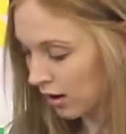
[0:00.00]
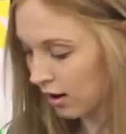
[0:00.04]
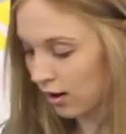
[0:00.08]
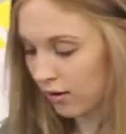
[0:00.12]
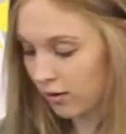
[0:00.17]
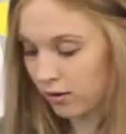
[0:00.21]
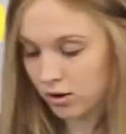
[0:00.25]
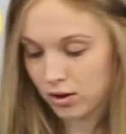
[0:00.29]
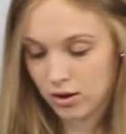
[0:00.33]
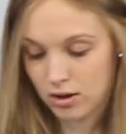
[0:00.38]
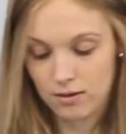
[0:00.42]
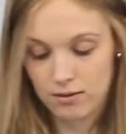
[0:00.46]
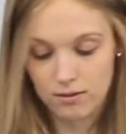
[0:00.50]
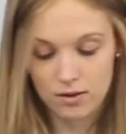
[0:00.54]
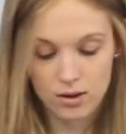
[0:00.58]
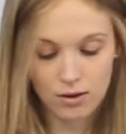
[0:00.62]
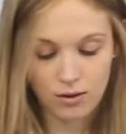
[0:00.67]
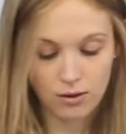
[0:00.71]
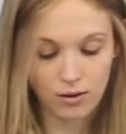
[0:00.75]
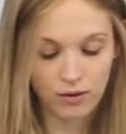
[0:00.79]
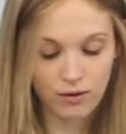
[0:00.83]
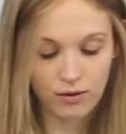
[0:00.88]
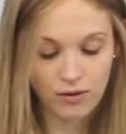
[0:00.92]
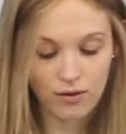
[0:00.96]
I've got some sort
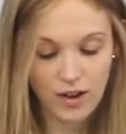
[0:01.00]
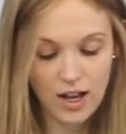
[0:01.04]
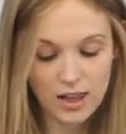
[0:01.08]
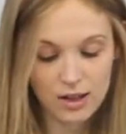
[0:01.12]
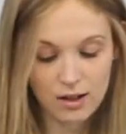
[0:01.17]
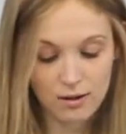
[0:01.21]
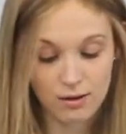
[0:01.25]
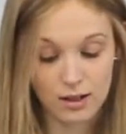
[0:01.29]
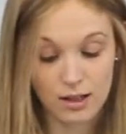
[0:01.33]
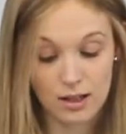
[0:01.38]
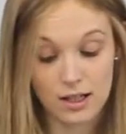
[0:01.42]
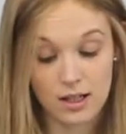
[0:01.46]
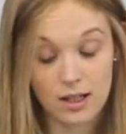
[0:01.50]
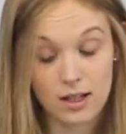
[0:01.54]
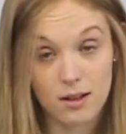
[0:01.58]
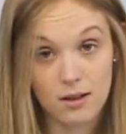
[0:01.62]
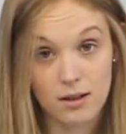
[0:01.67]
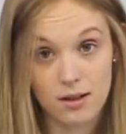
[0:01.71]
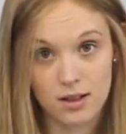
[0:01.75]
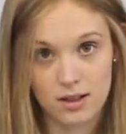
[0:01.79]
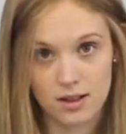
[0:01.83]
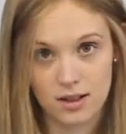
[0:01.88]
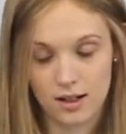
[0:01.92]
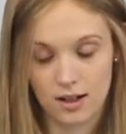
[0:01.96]
of feathery
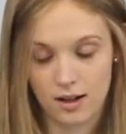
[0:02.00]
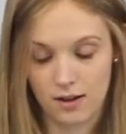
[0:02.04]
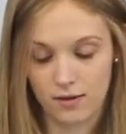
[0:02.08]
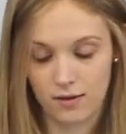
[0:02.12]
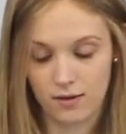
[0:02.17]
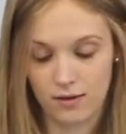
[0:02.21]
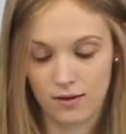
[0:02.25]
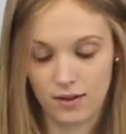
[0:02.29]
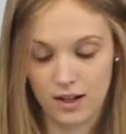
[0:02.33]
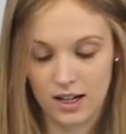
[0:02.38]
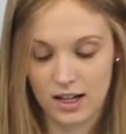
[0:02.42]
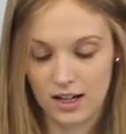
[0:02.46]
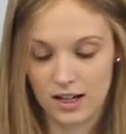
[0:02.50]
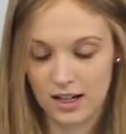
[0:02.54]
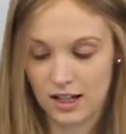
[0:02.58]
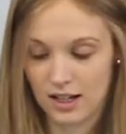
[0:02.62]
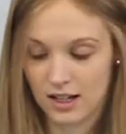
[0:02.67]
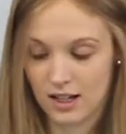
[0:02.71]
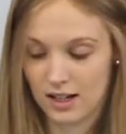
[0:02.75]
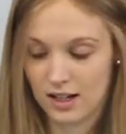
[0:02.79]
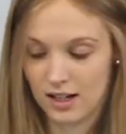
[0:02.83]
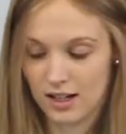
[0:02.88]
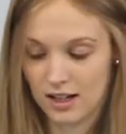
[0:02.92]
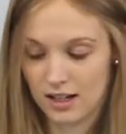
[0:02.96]
stuff in
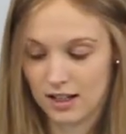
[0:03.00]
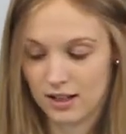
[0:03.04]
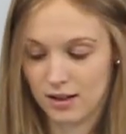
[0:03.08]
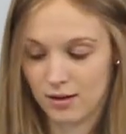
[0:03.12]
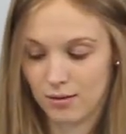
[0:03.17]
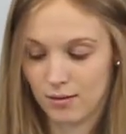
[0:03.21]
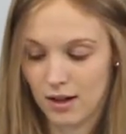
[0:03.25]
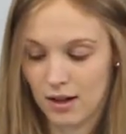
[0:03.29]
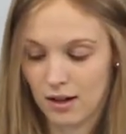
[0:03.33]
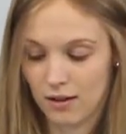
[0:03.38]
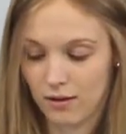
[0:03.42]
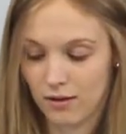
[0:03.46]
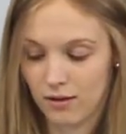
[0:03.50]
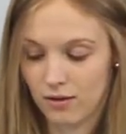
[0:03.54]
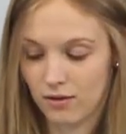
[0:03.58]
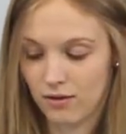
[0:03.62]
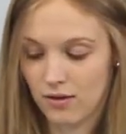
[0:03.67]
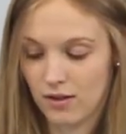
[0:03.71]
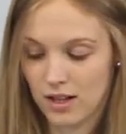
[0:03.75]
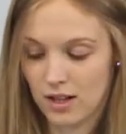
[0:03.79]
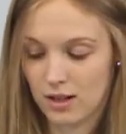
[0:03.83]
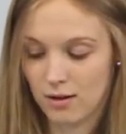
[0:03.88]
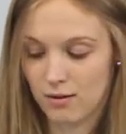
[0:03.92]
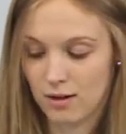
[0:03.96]
here as well,
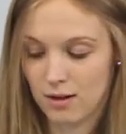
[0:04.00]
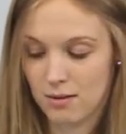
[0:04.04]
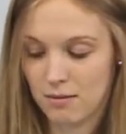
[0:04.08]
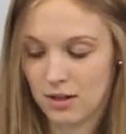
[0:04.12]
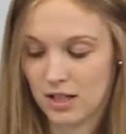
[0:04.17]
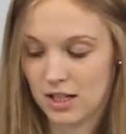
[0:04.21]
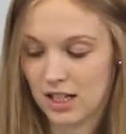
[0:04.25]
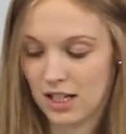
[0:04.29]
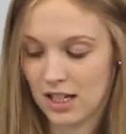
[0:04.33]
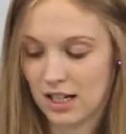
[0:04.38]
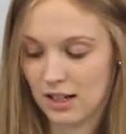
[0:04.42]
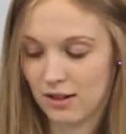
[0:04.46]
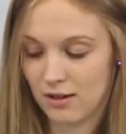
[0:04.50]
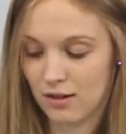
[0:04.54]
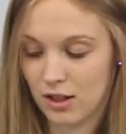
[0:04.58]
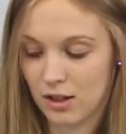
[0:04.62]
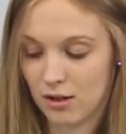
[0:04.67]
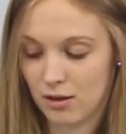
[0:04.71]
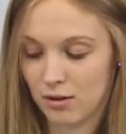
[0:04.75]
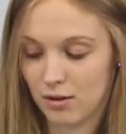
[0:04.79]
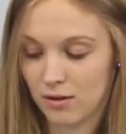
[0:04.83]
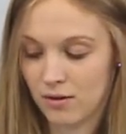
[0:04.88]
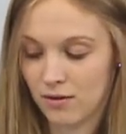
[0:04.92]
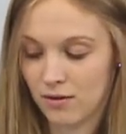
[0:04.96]
feathery material.